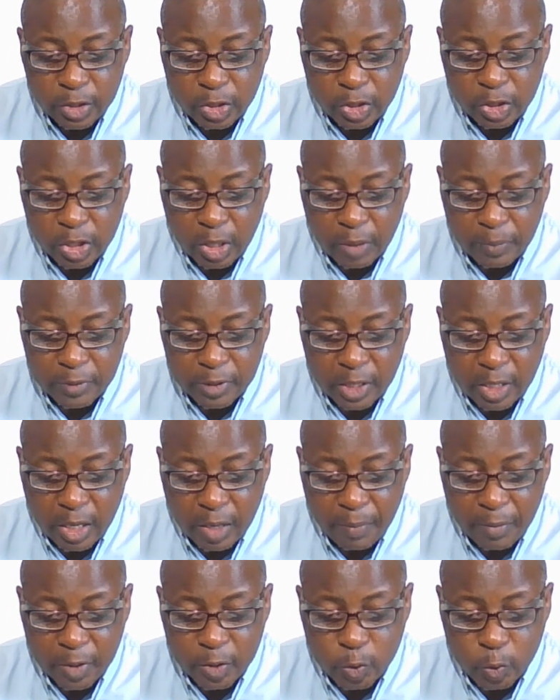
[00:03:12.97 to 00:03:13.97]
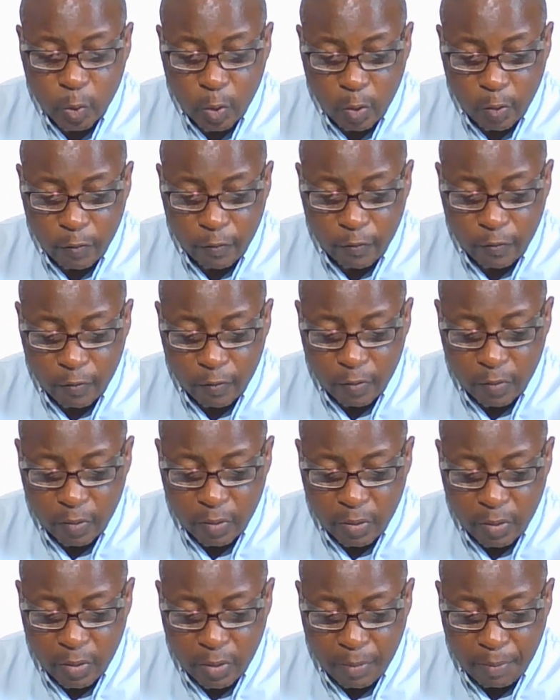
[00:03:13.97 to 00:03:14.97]
chapter number 12,
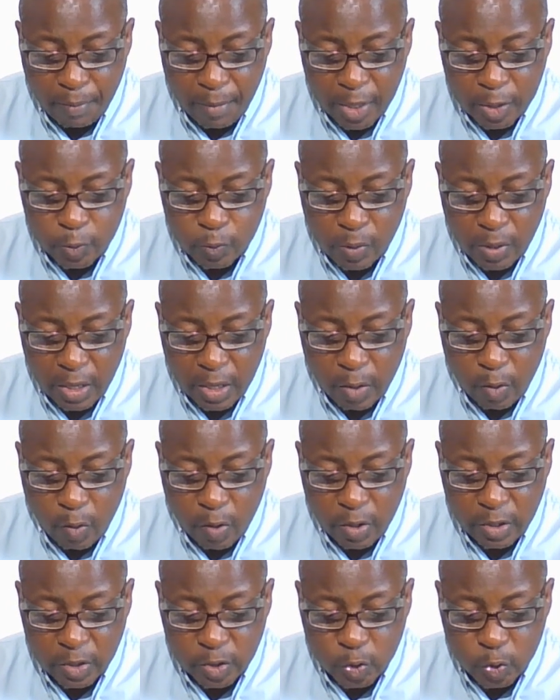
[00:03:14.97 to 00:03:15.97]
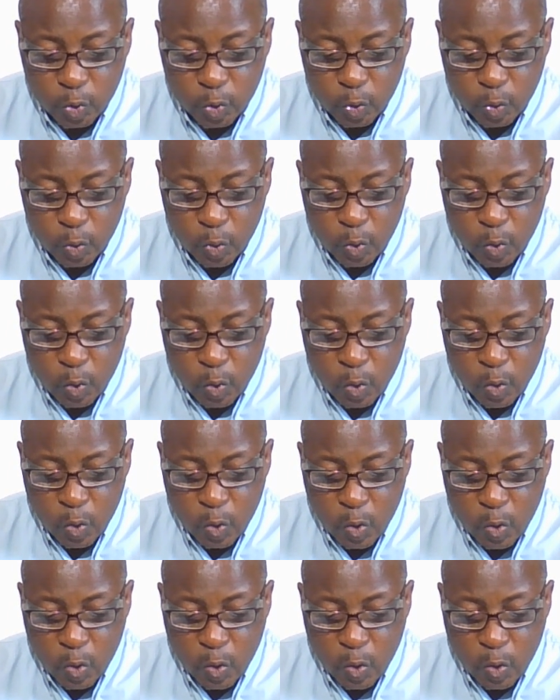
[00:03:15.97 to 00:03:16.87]
but we are going to